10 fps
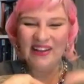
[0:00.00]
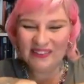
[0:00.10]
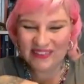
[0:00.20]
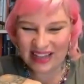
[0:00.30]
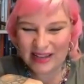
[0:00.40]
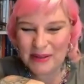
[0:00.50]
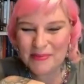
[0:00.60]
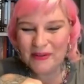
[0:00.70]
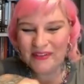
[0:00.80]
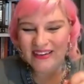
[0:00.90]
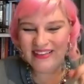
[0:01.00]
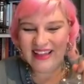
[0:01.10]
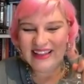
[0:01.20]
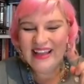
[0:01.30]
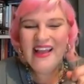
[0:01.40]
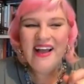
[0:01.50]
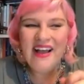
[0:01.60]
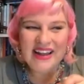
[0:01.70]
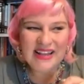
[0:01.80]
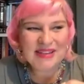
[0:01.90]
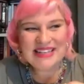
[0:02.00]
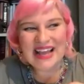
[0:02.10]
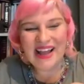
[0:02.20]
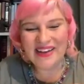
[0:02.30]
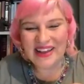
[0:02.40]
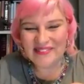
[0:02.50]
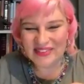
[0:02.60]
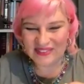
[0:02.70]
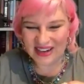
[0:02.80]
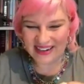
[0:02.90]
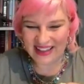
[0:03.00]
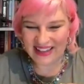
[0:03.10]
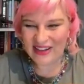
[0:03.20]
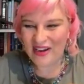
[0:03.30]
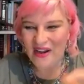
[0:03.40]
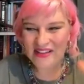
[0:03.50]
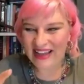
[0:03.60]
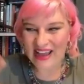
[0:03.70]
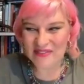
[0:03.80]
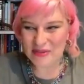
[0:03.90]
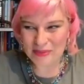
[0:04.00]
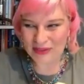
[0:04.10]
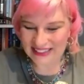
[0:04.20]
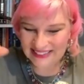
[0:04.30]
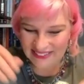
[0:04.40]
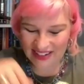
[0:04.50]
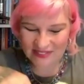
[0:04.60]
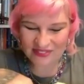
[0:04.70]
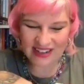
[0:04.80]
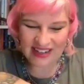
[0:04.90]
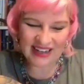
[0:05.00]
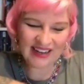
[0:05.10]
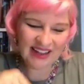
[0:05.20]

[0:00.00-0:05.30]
Like people are like hunting me down everywhere, like calling every place trying to find it.